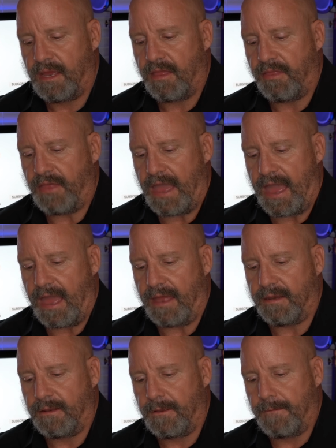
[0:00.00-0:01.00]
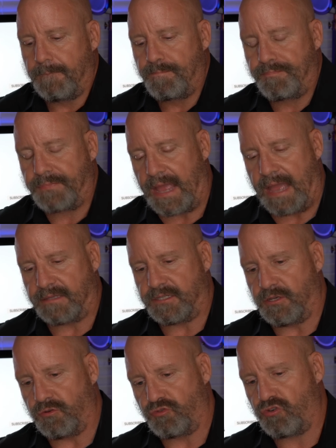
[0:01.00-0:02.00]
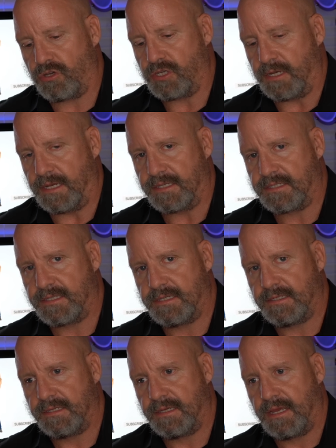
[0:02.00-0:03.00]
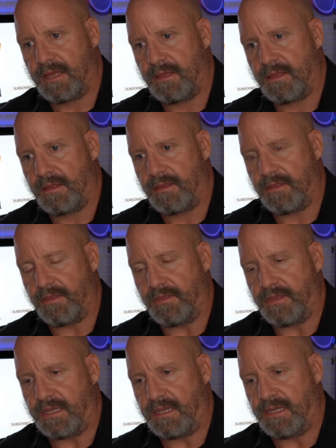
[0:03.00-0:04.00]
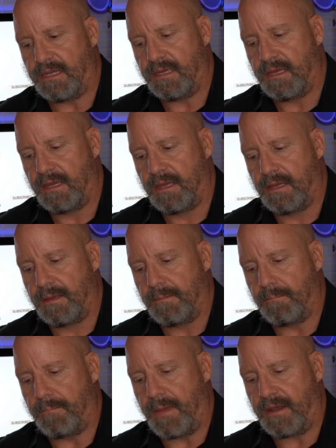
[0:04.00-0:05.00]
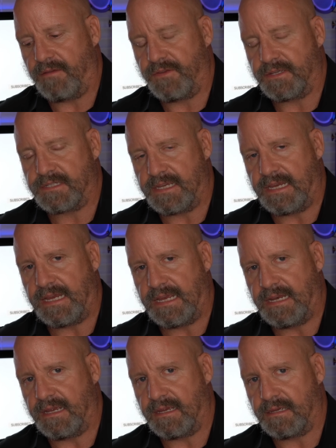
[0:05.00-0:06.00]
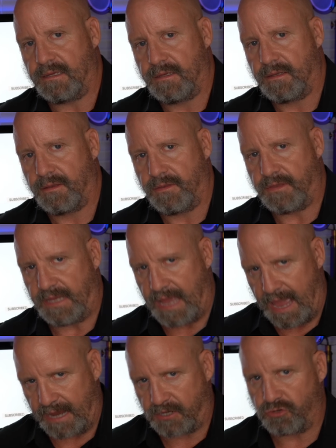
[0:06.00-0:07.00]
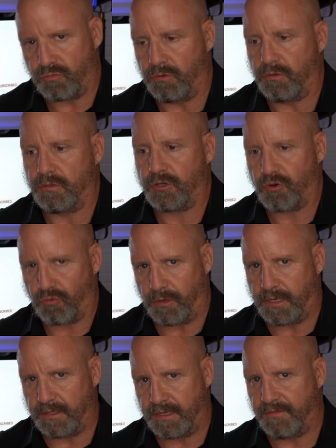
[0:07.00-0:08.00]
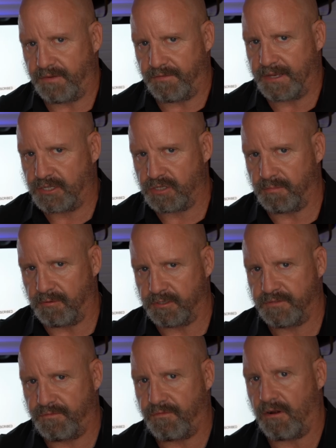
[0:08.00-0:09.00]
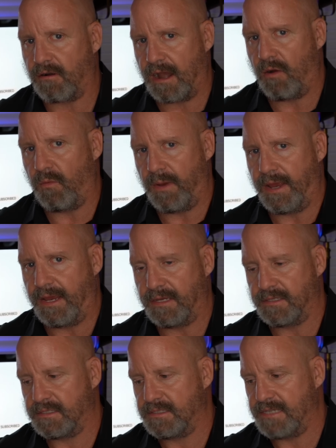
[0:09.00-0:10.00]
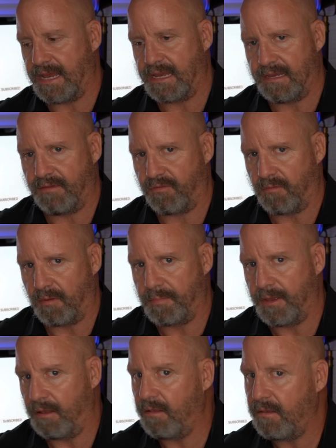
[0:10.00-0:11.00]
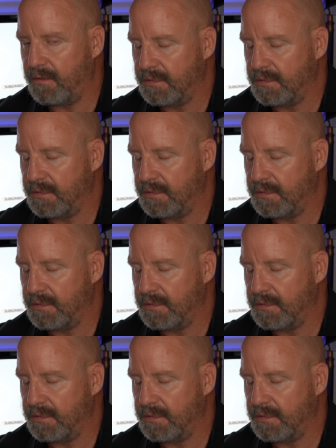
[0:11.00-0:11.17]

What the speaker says: that as a nutritionist, the benefits to eating the actual green leafy vegetables far outweighs taking it from a pill.